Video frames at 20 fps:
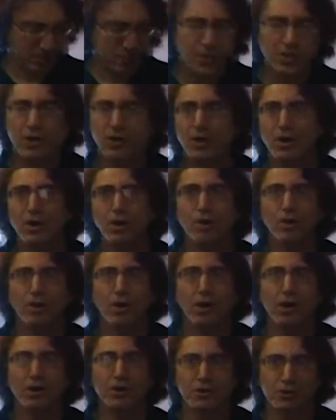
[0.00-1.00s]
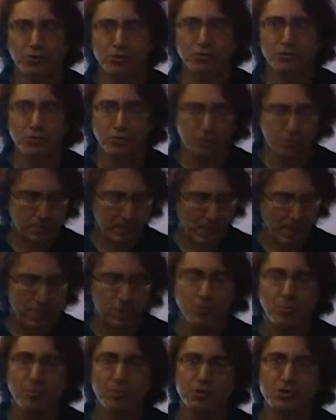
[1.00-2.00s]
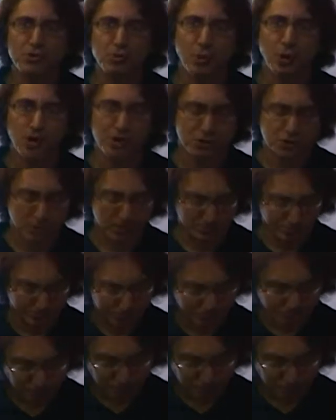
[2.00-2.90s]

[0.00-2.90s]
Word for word: video on YouTube that you must watch.